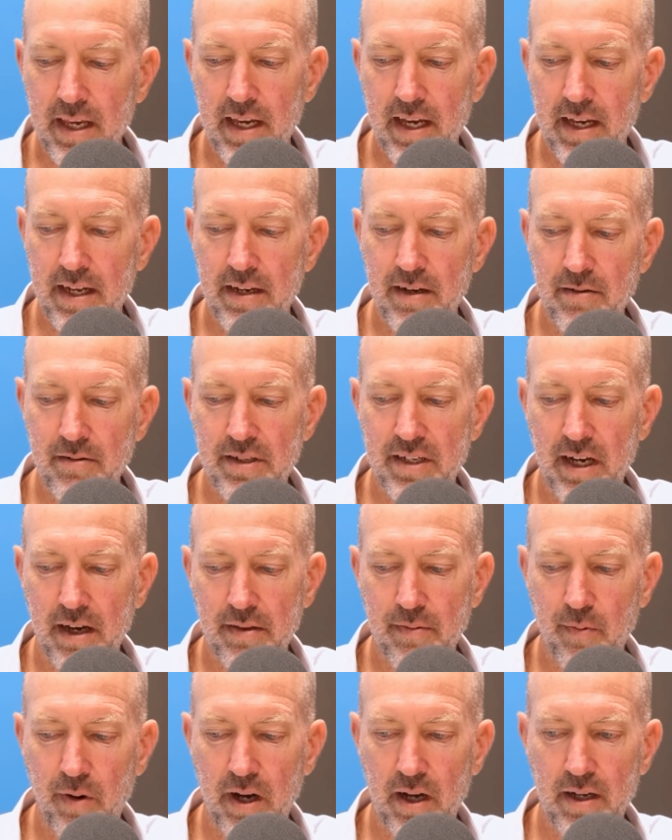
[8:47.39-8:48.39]
in New
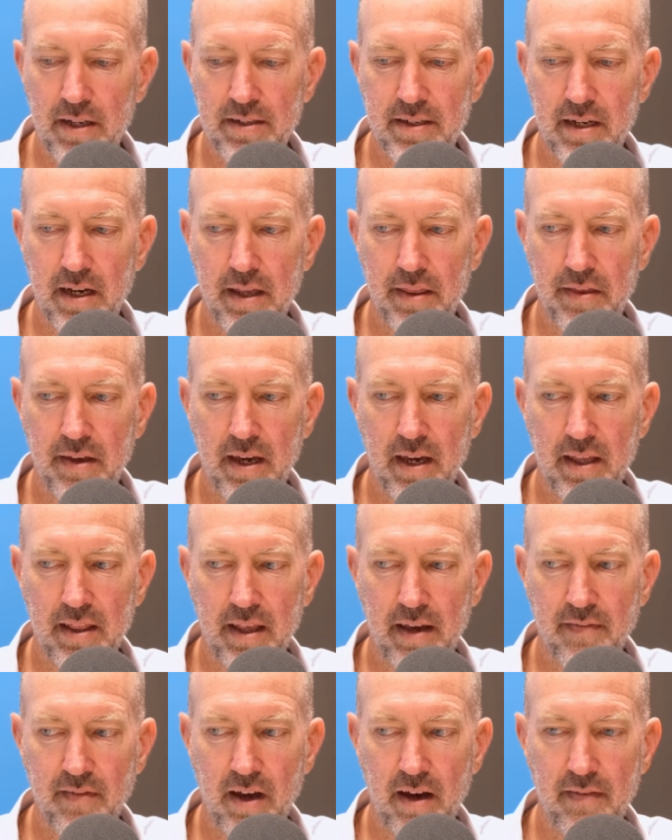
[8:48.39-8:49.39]
South Wales, I think
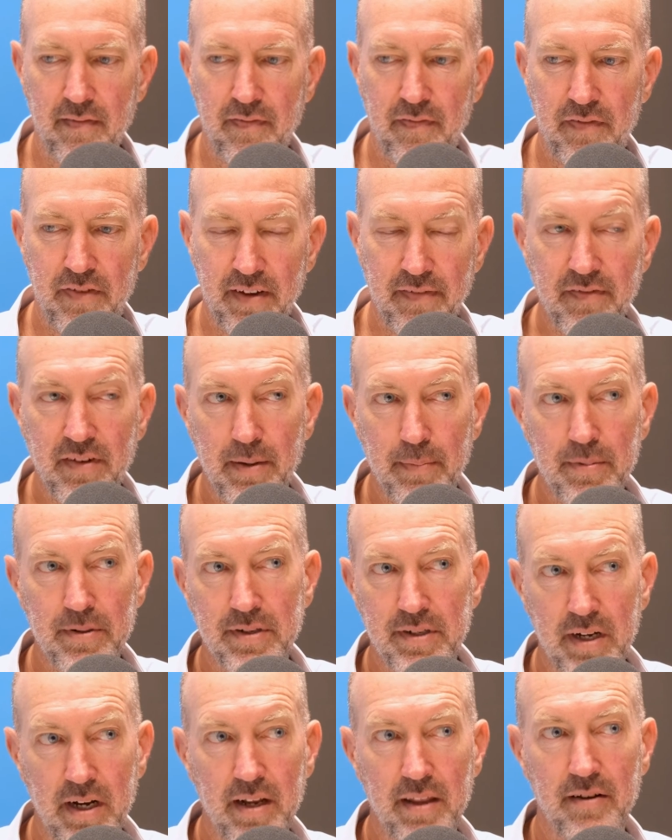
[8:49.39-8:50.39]
they've got
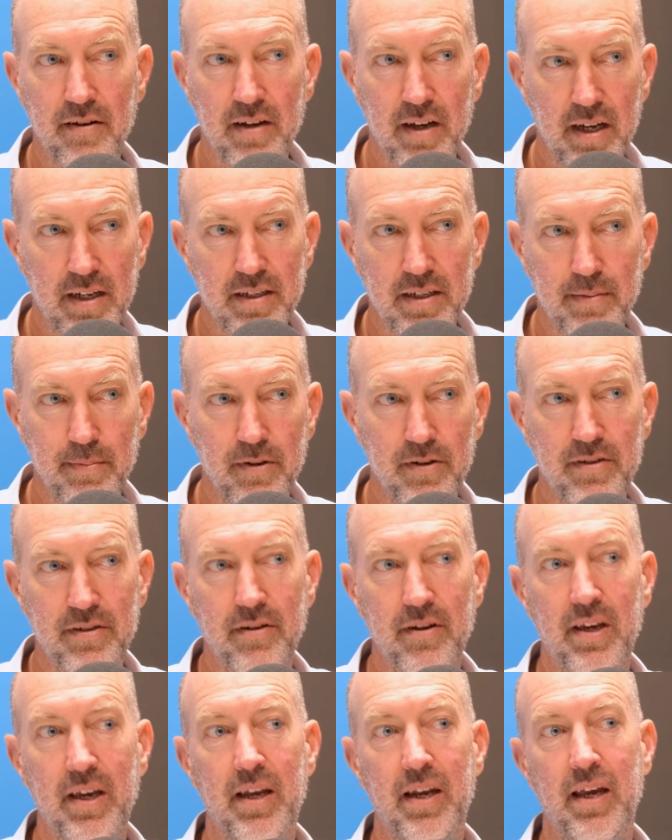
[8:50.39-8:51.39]
50% of their customers
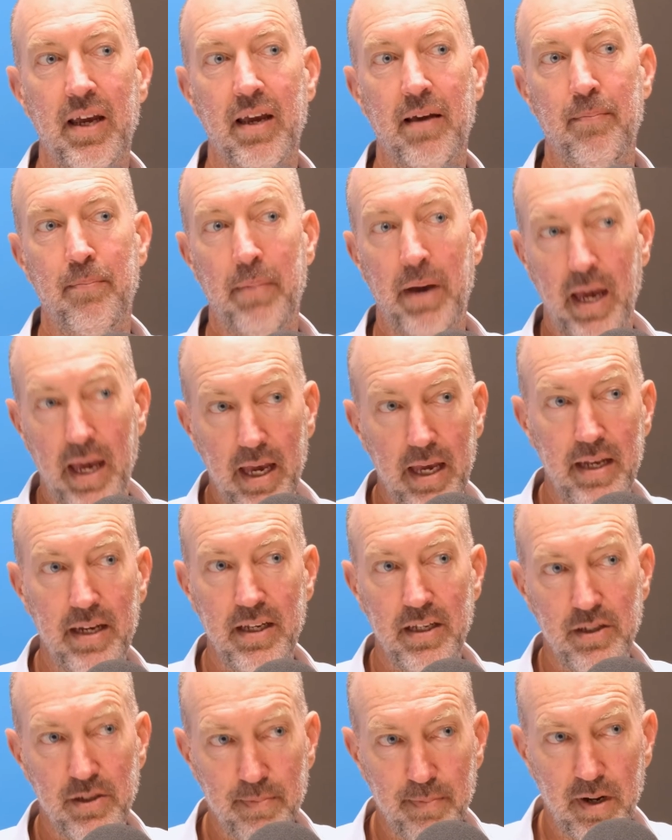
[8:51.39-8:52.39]
are getting paid
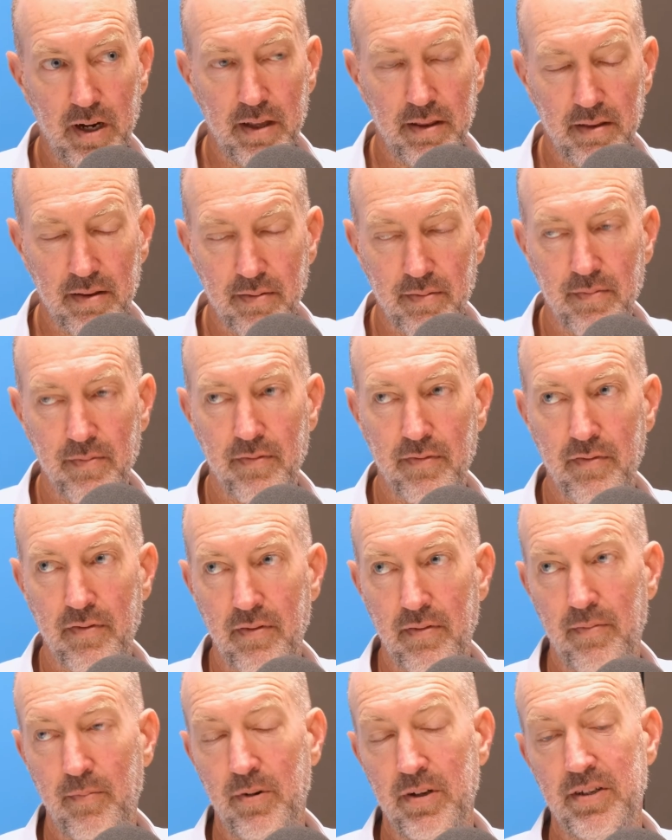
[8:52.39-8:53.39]
each month,
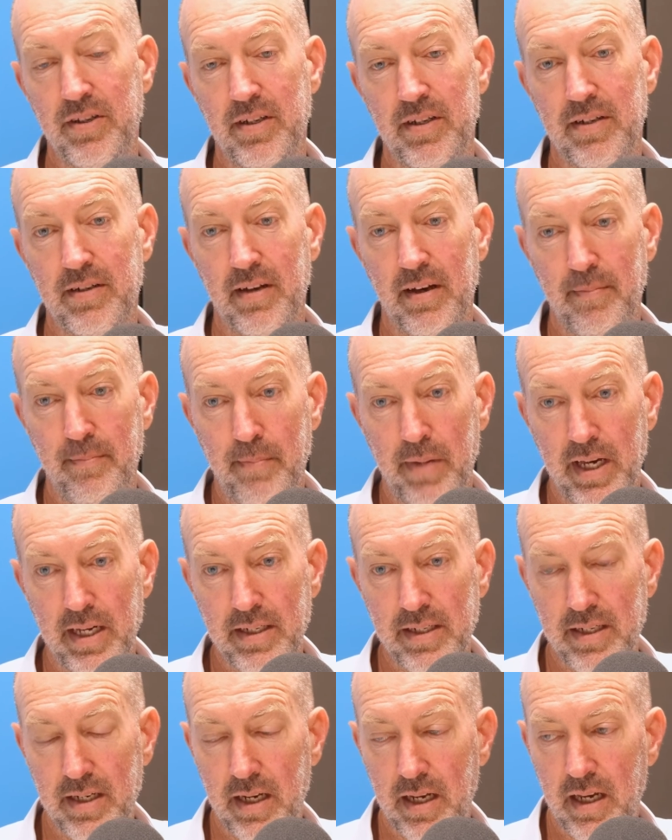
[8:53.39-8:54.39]
which is
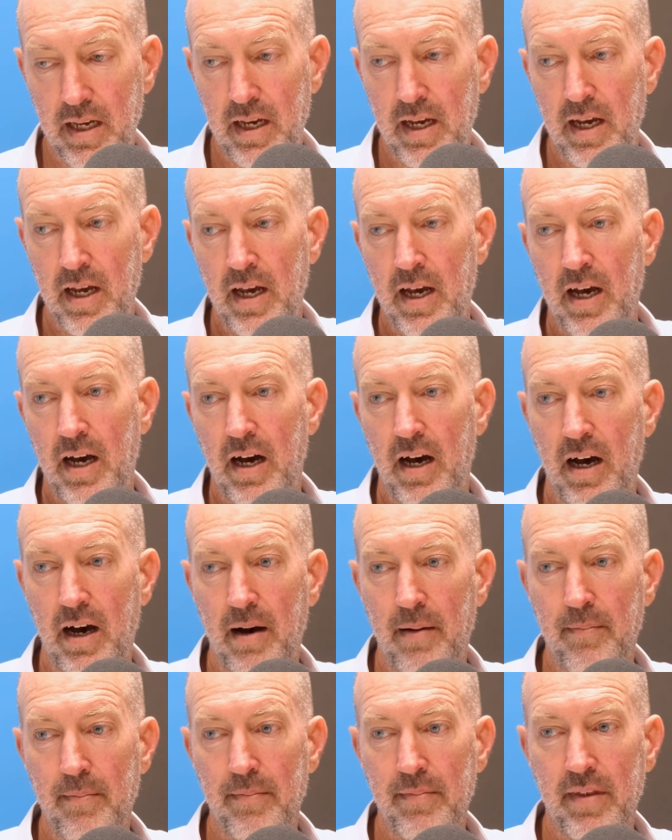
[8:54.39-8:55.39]
amazing.
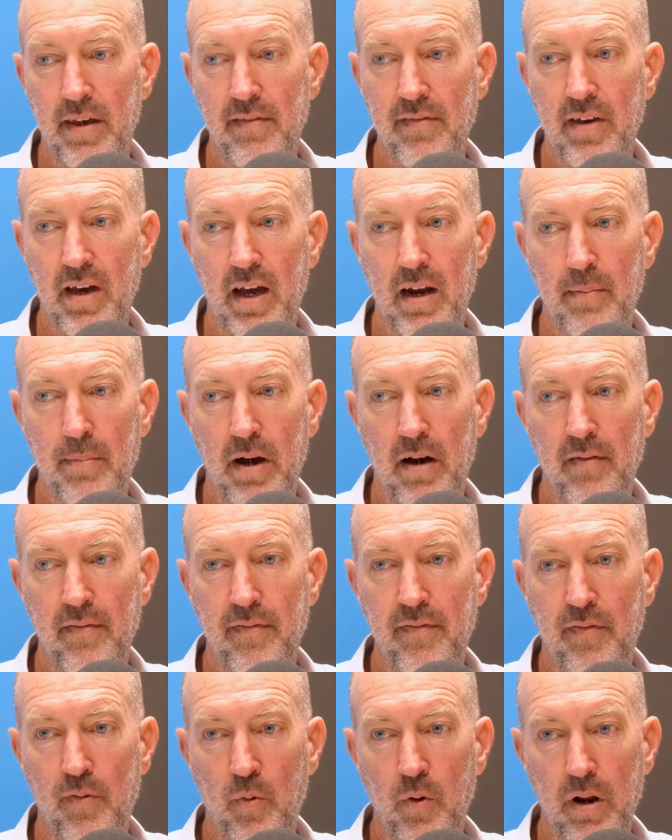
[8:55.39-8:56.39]
They've got about
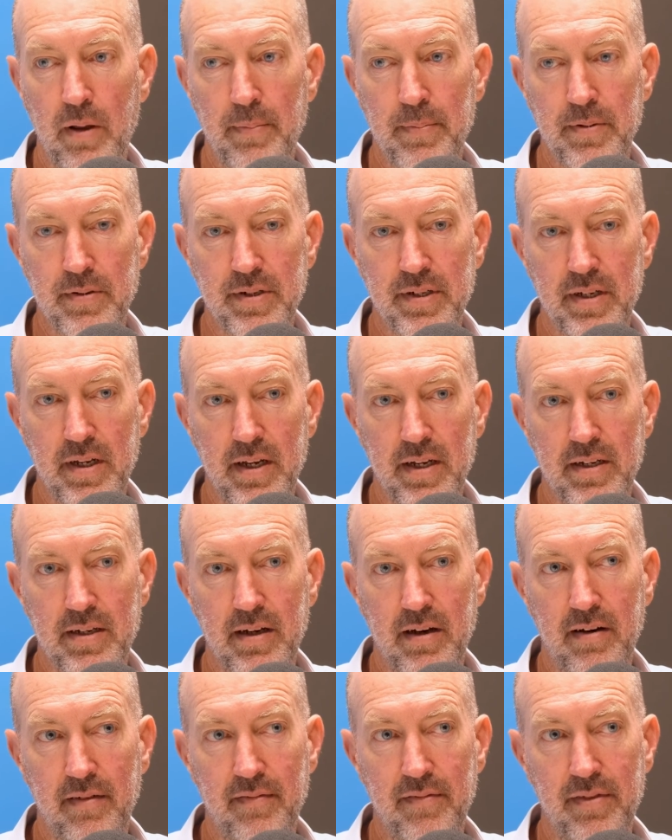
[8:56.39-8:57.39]

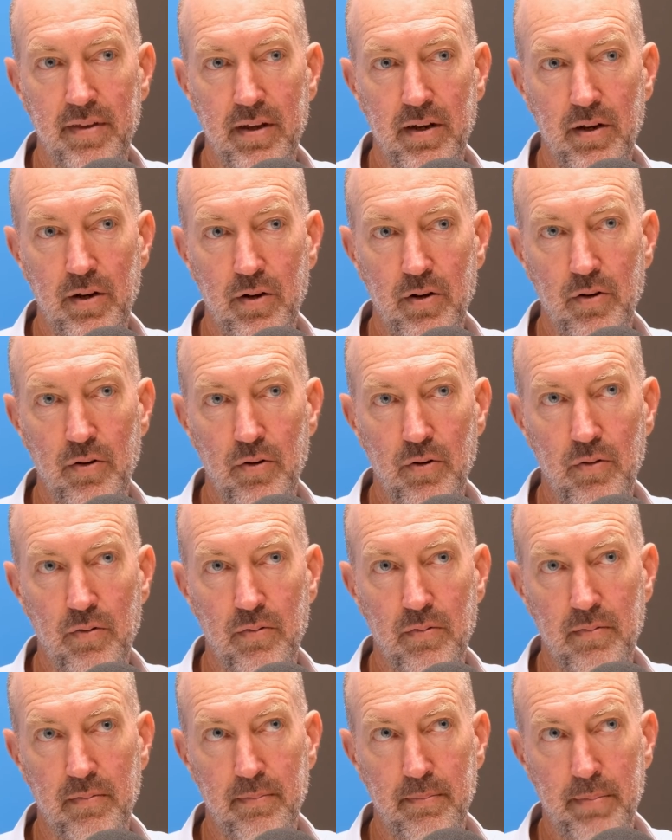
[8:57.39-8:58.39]
40% of the
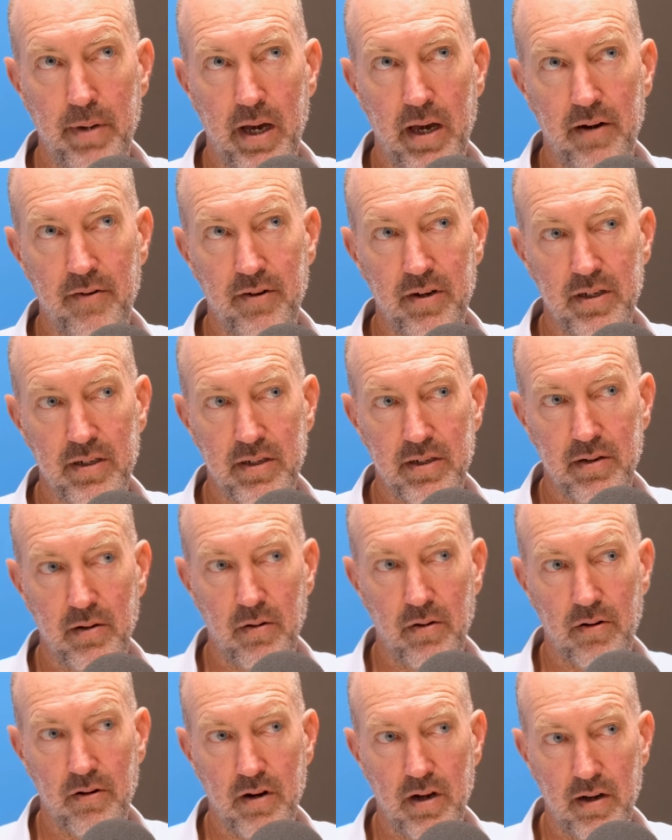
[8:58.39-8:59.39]
new battery and
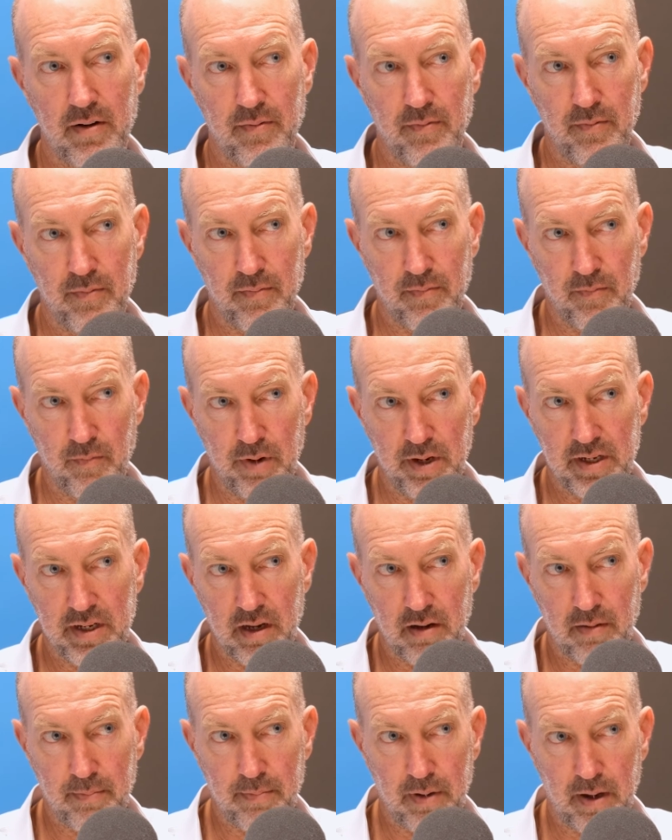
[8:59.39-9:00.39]
solar
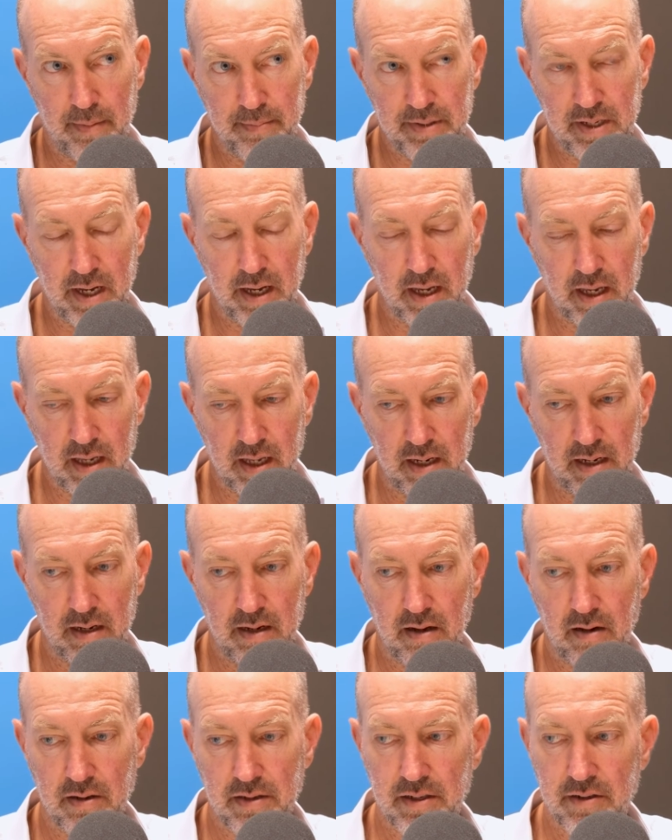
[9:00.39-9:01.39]
retail uptake
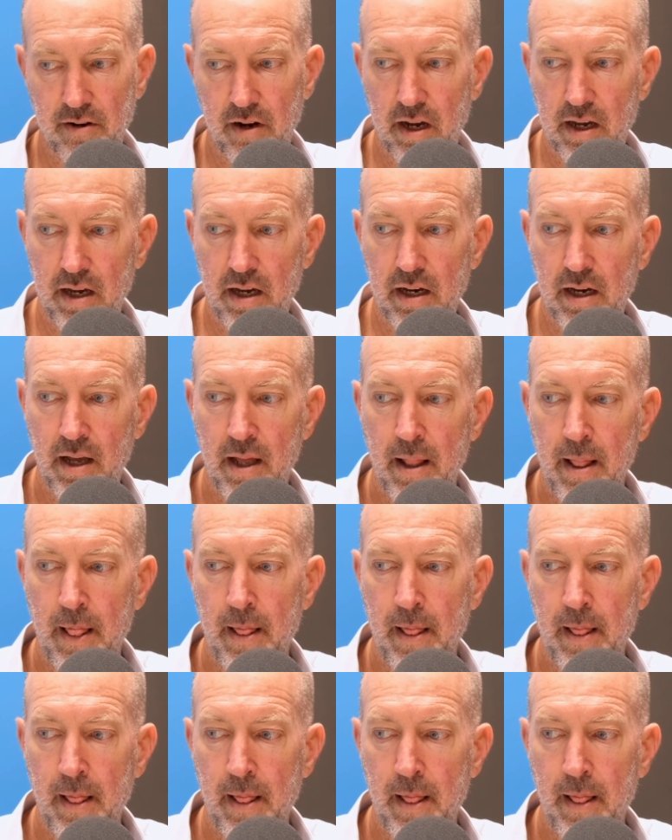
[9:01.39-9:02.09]
in Australia.